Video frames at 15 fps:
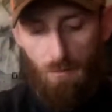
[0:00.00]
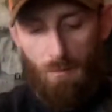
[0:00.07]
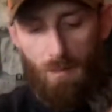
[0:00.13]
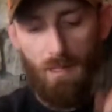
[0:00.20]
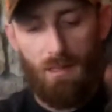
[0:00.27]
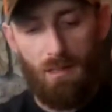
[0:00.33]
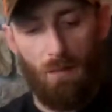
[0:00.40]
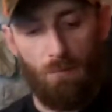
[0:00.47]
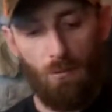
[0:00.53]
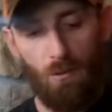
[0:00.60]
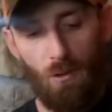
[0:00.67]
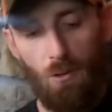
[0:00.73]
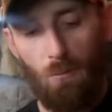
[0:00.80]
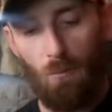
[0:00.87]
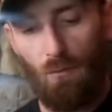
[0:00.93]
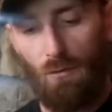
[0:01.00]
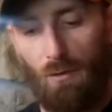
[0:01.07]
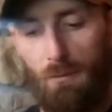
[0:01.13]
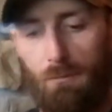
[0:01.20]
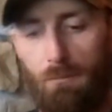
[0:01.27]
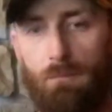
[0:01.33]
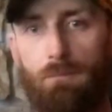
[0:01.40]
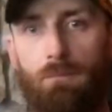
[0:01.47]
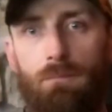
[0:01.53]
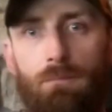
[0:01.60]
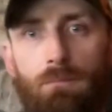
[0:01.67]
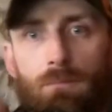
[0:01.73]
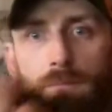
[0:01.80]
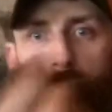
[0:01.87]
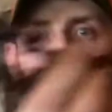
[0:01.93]
I'm going to make a couple of loops.
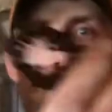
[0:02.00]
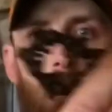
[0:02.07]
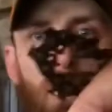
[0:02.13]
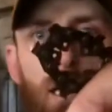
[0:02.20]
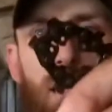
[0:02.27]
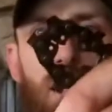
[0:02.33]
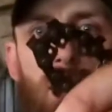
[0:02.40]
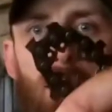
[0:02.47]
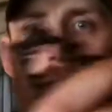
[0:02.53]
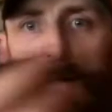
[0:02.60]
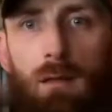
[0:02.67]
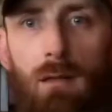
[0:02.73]
Okay,